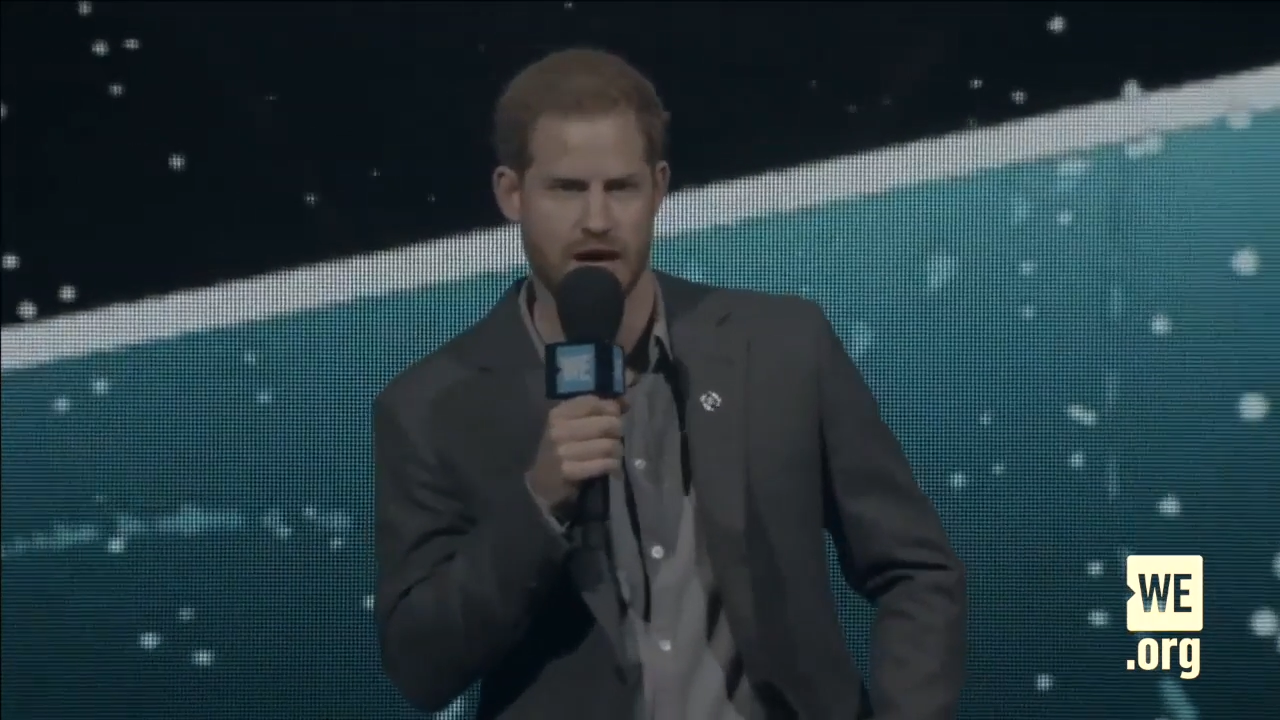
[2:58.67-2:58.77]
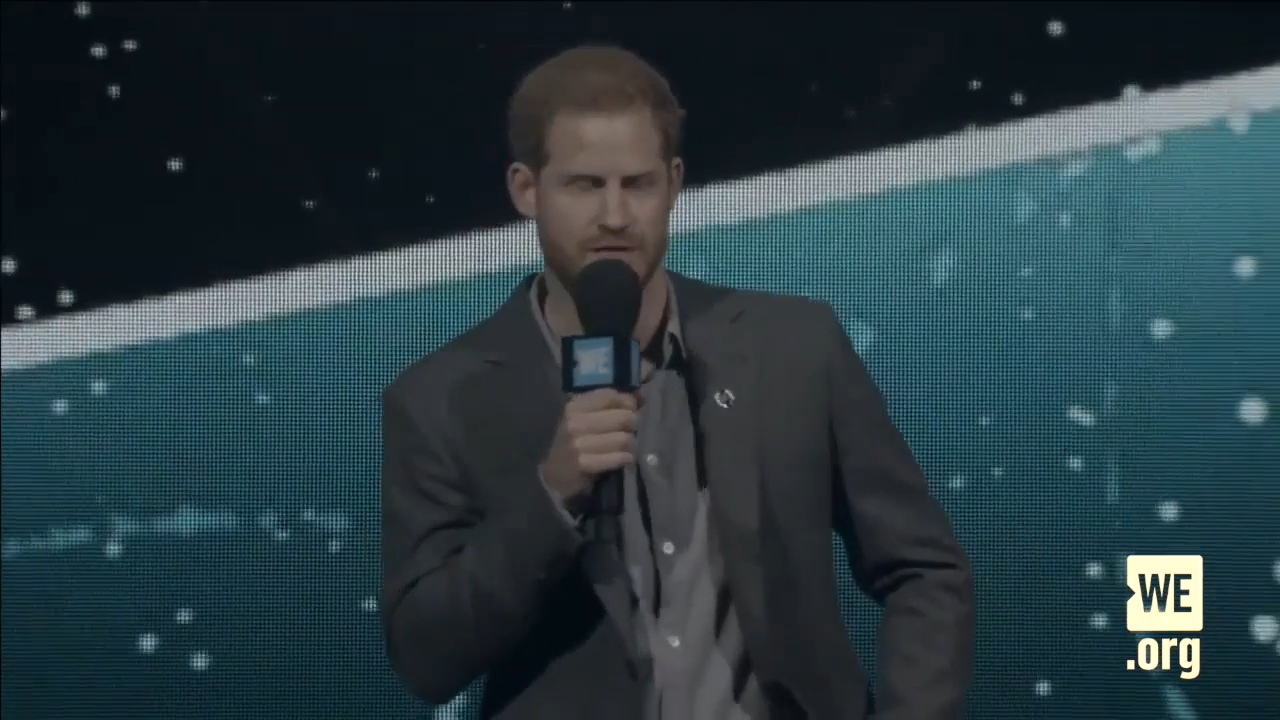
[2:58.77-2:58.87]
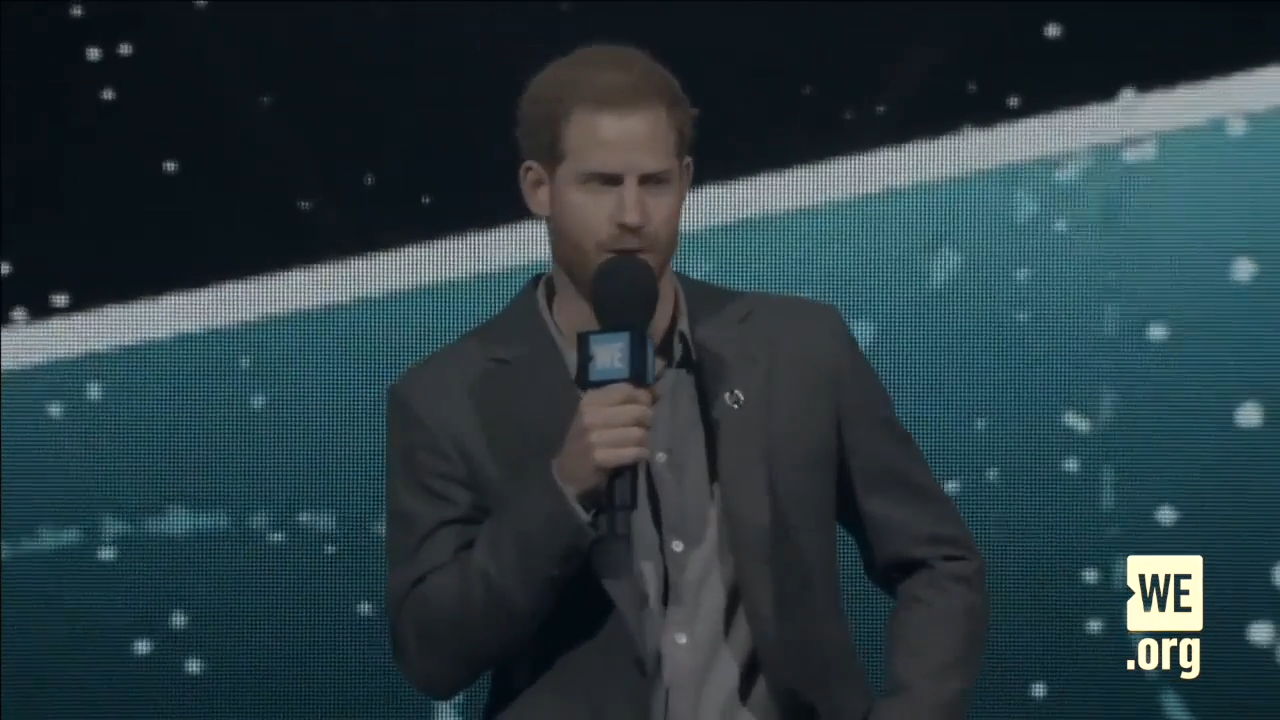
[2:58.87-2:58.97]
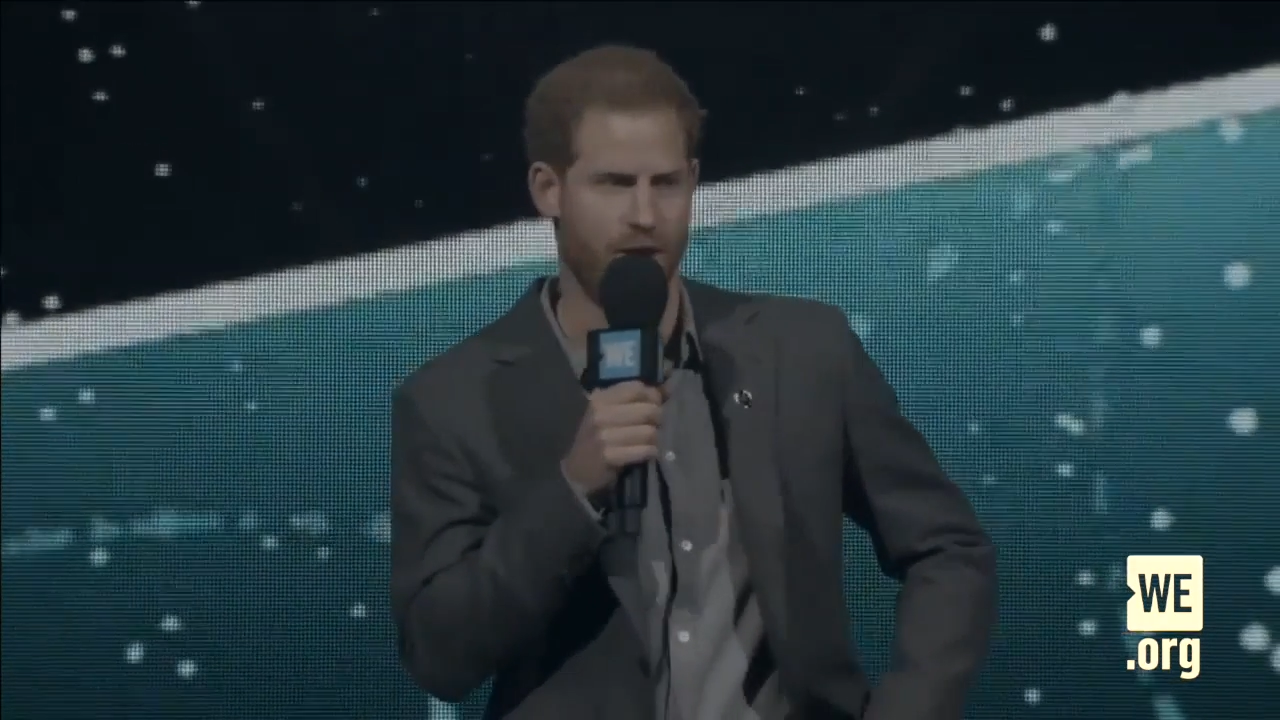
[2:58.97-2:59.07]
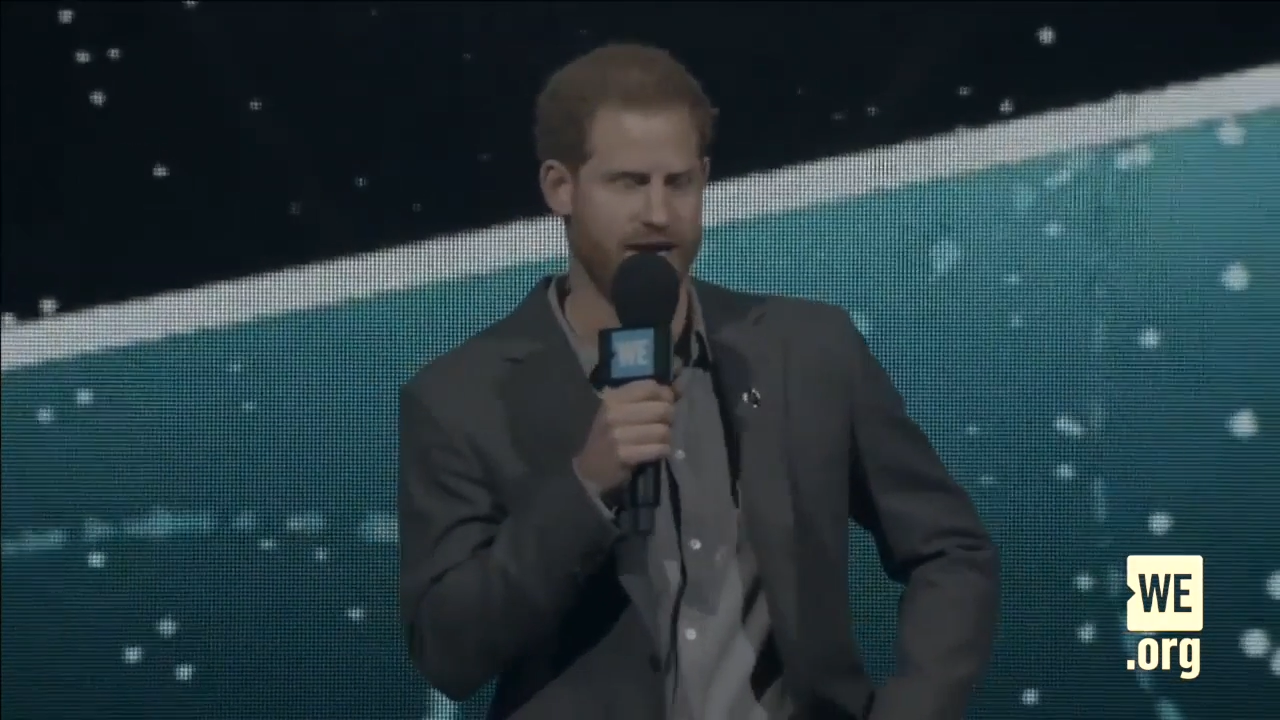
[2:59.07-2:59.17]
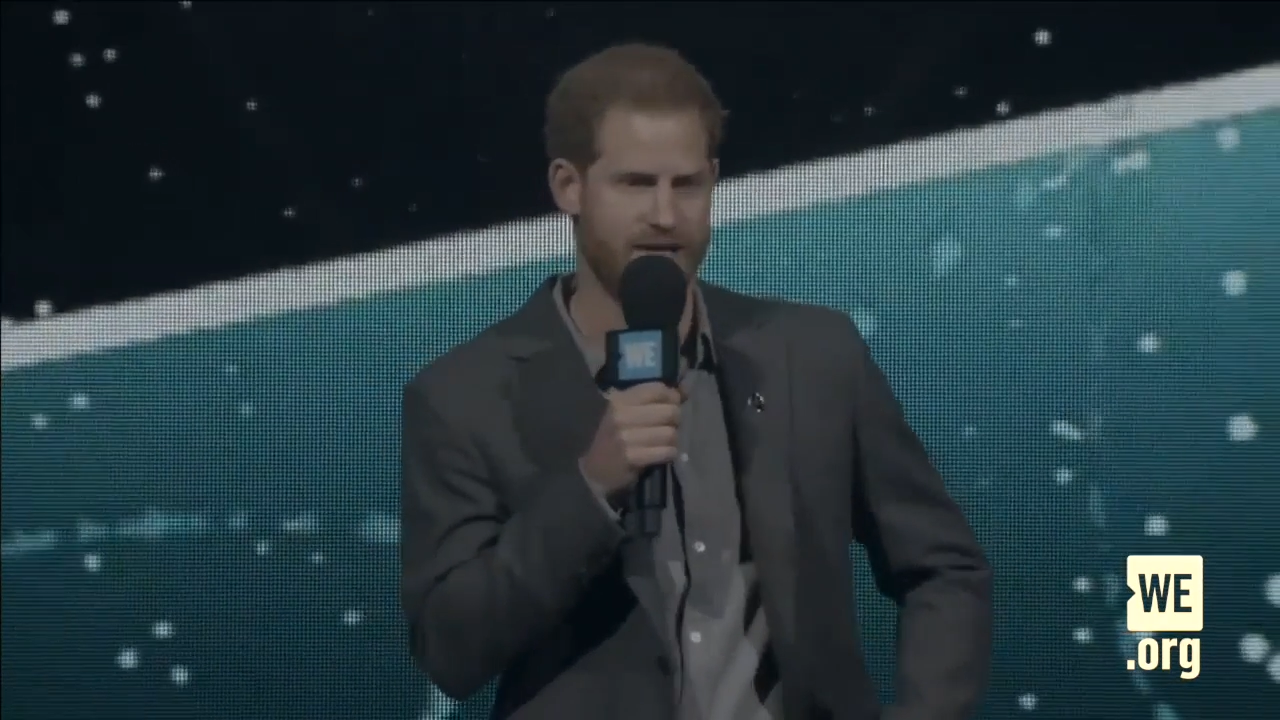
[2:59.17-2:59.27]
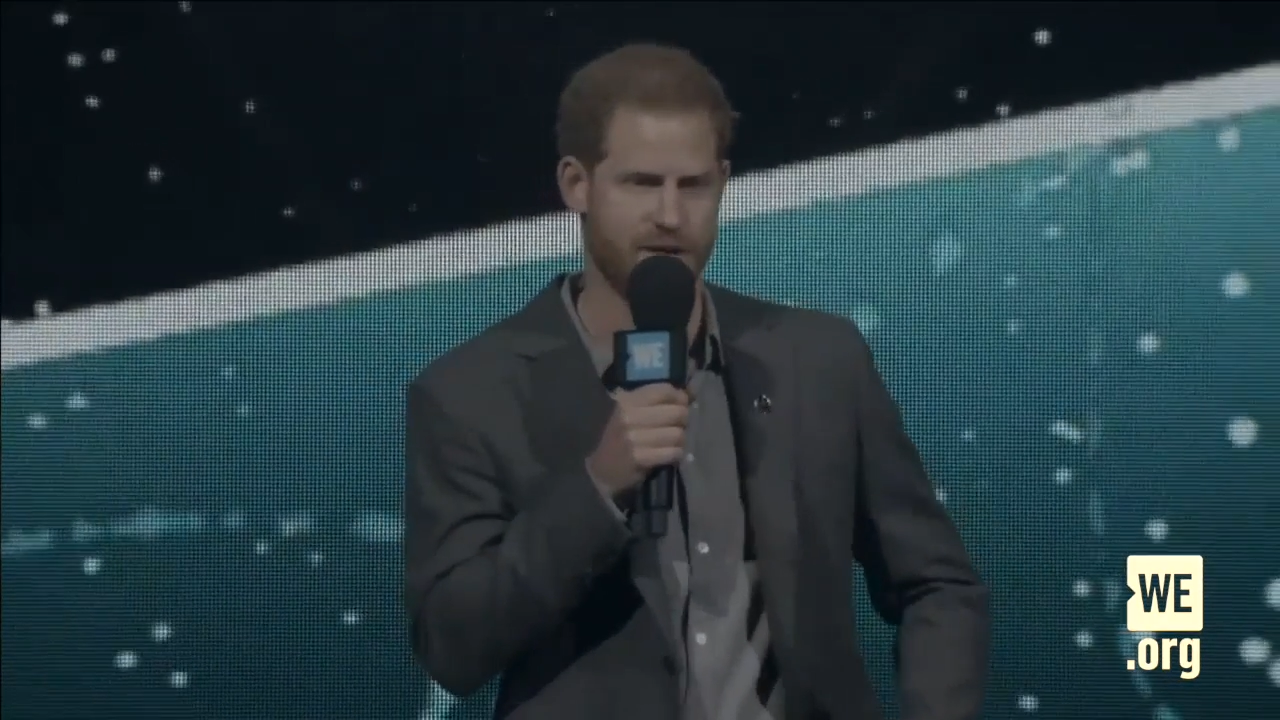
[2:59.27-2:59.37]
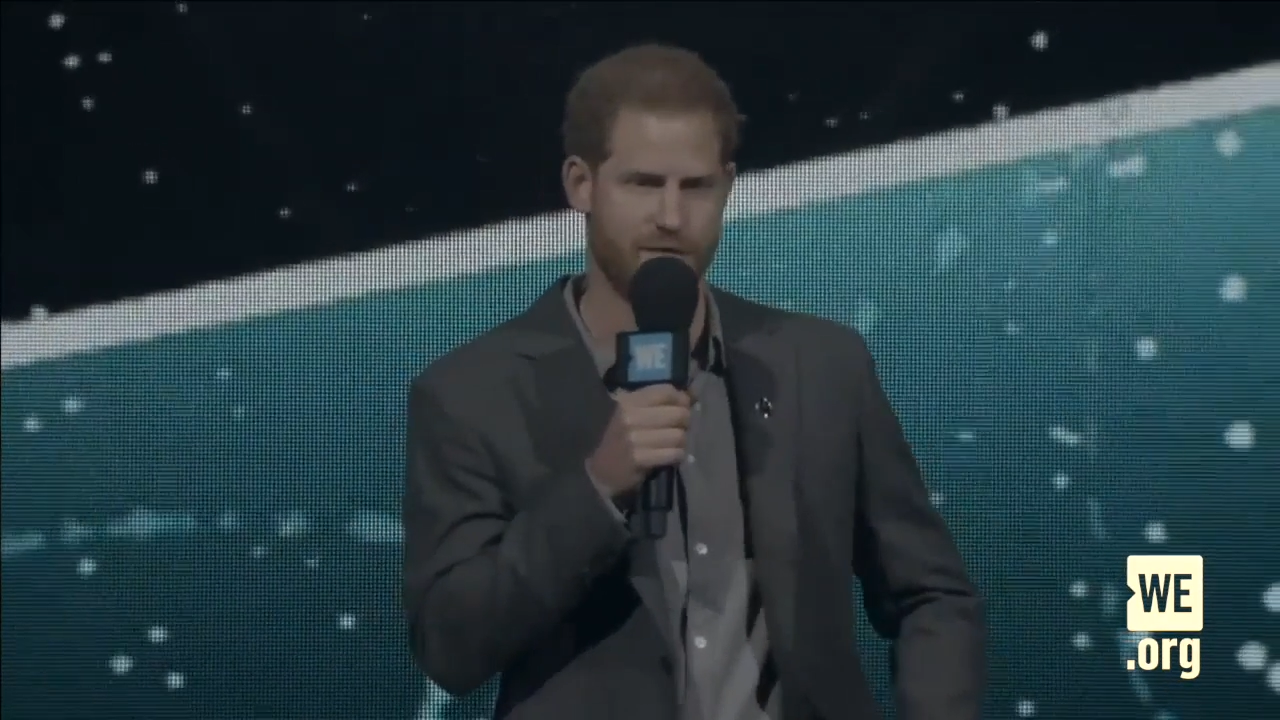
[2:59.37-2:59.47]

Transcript: that we need to